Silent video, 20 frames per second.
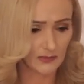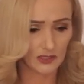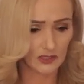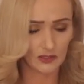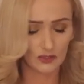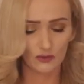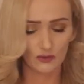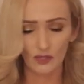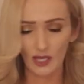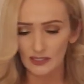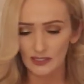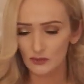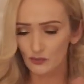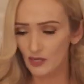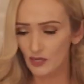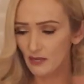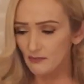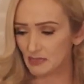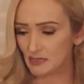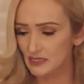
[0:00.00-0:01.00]
So that's
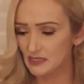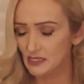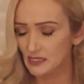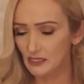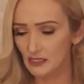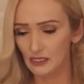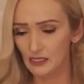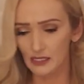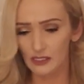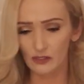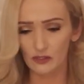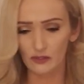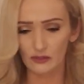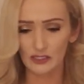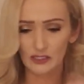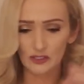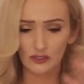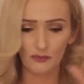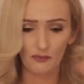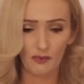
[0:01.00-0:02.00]
what I'm seeing here.
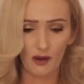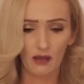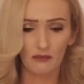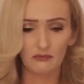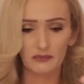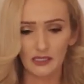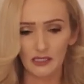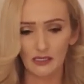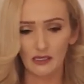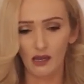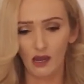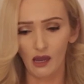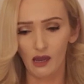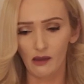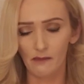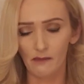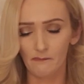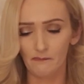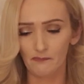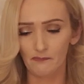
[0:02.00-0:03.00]
These are probably,
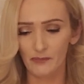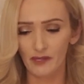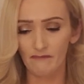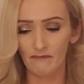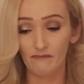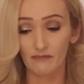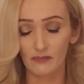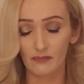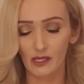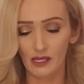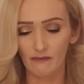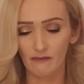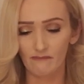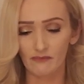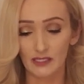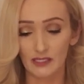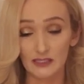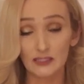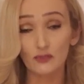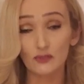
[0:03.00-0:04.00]
if
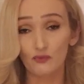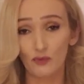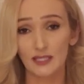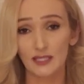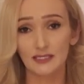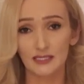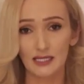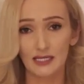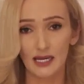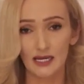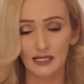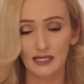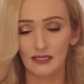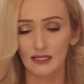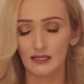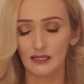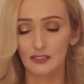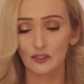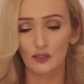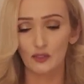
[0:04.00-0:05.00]
this is resonating,
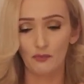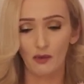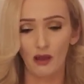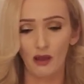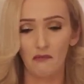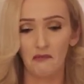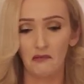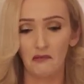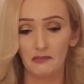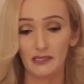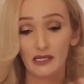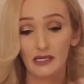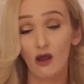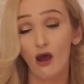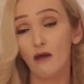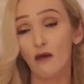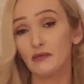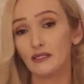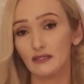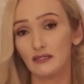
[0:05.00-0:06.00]
then these are probably
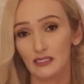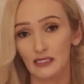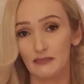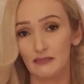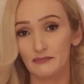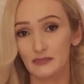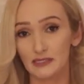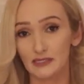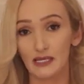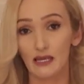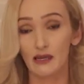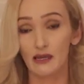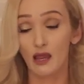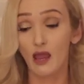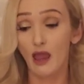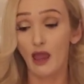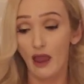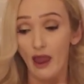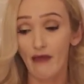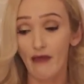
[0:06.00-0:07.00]
common themes that
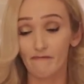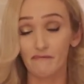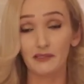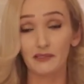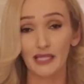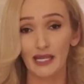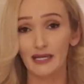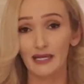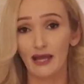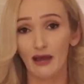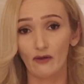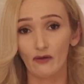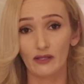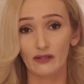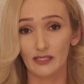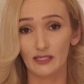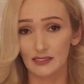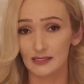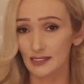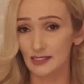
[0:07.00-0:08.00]
have played out in
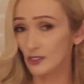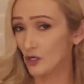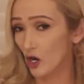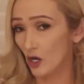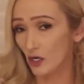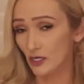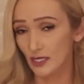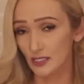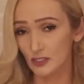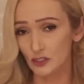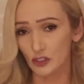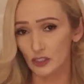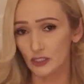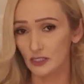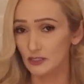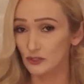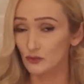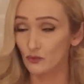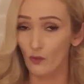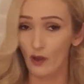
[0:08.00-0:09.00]
this incarnation
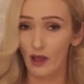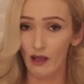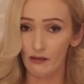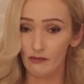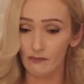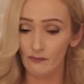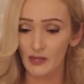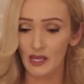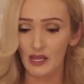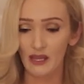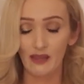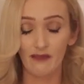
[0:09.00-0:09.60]
as well.